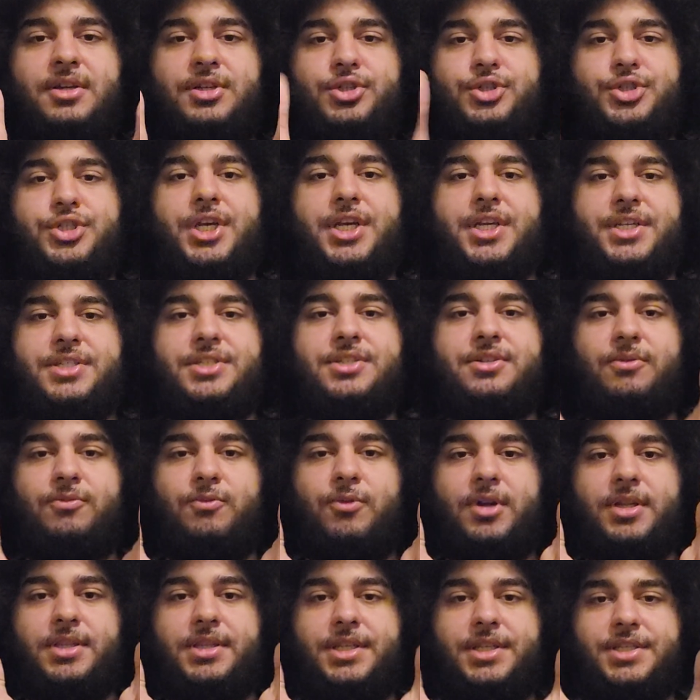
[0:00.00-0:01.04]
gist of
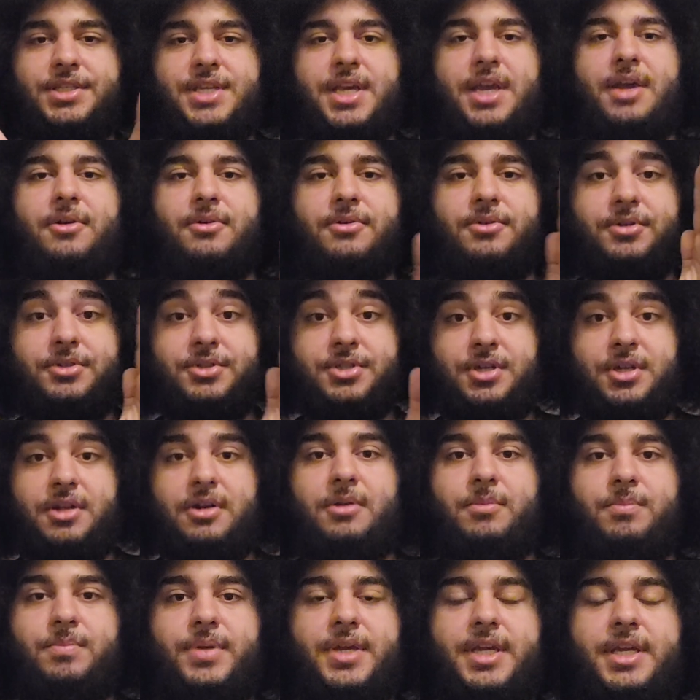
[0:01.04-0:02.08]
what these characters are going
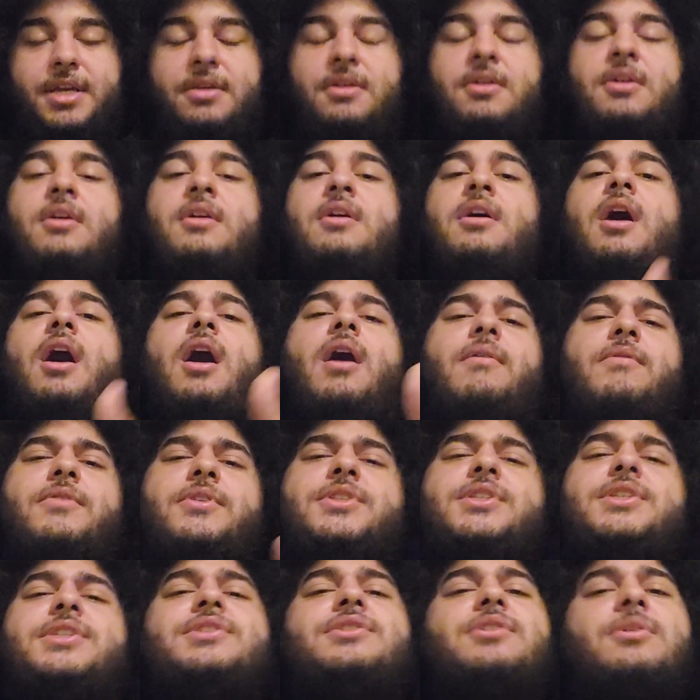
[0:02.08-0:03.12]
to be.
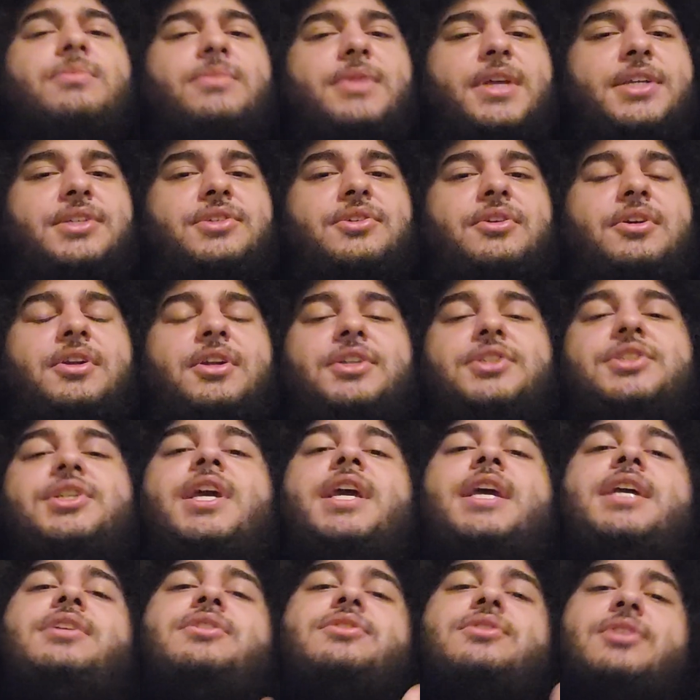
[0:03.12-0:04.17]
Obviously, some things are going to
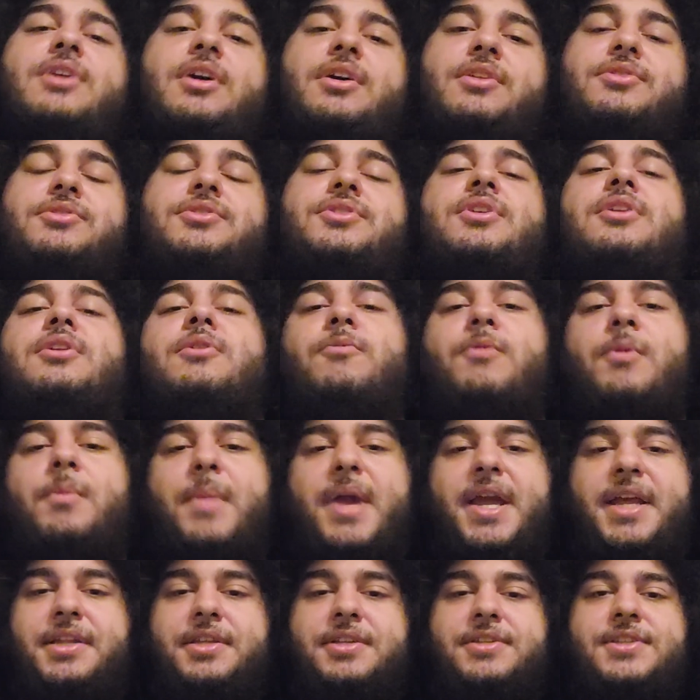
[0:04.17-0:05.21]
change, others are going to
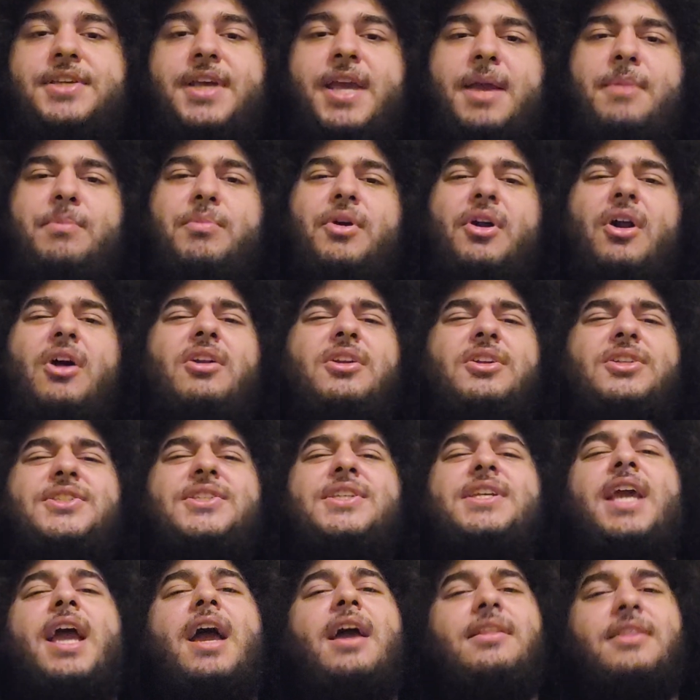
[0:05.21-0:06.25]
remain the same, but
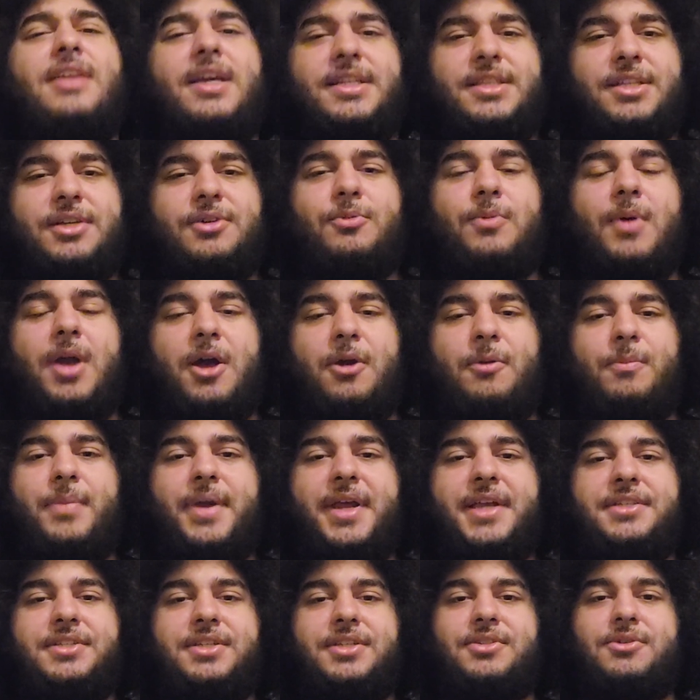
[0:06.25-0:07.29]
honestly, I like the ground
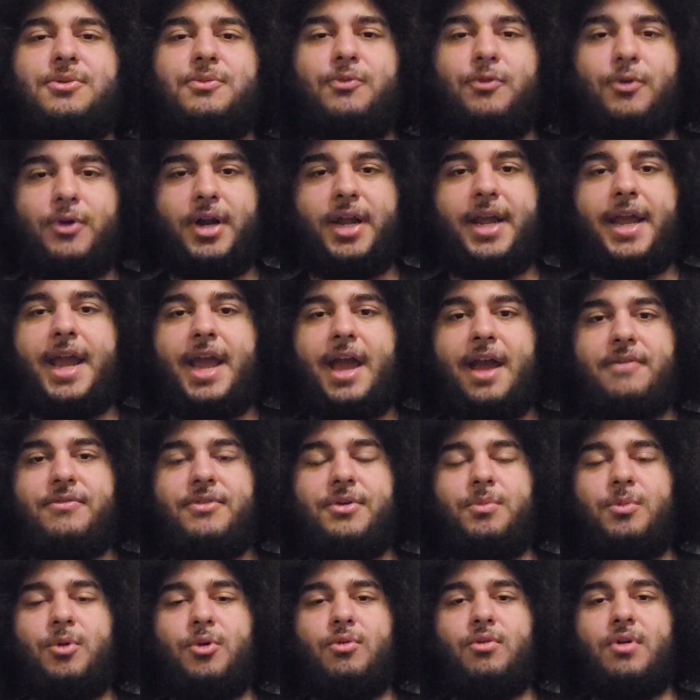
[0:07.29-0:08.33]
basis of what I have
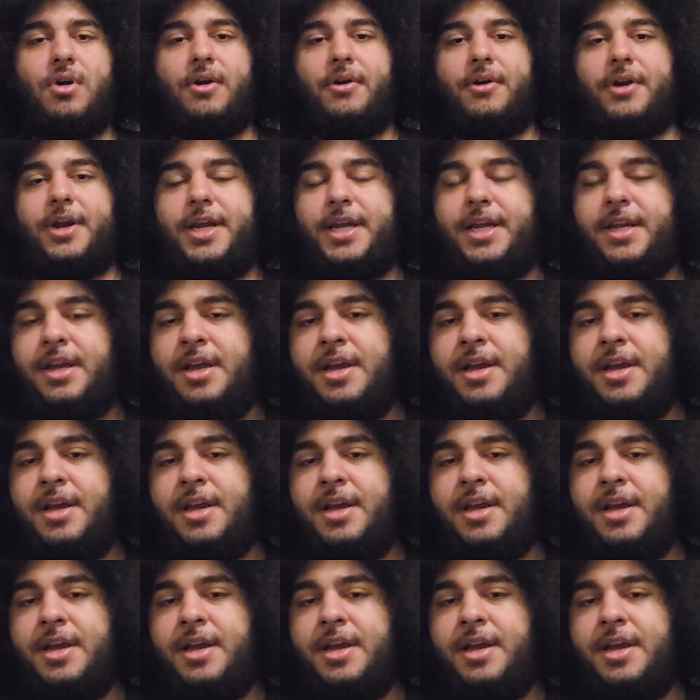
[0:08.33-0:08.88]
Himawari,